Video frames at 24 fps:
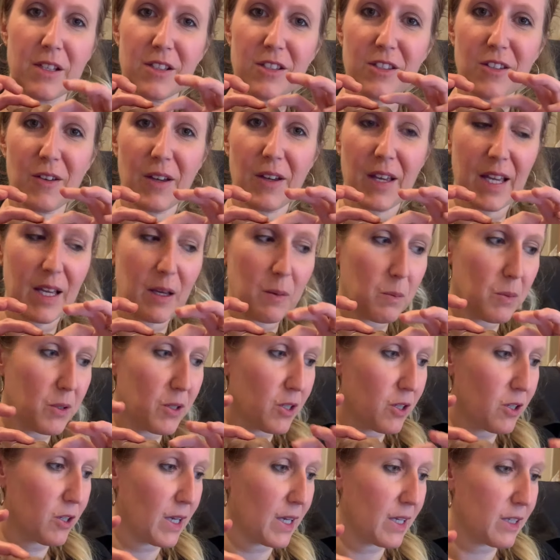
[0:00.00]
So a
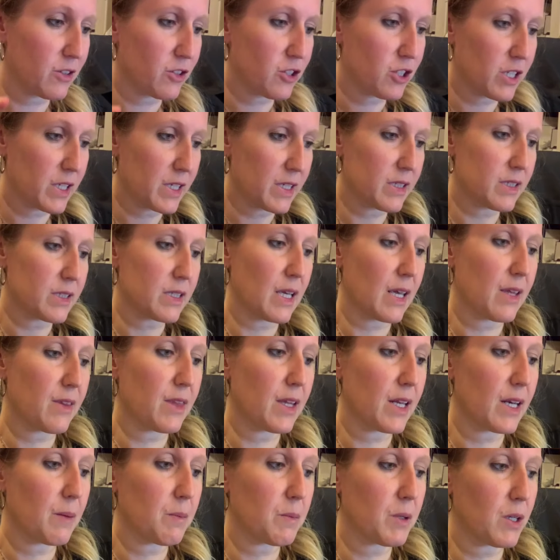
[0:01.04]
hamburger and cheese, and
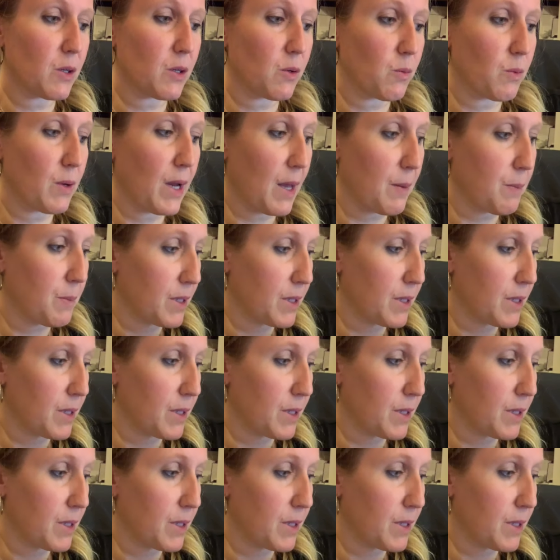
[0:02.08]
then I'm going to wrap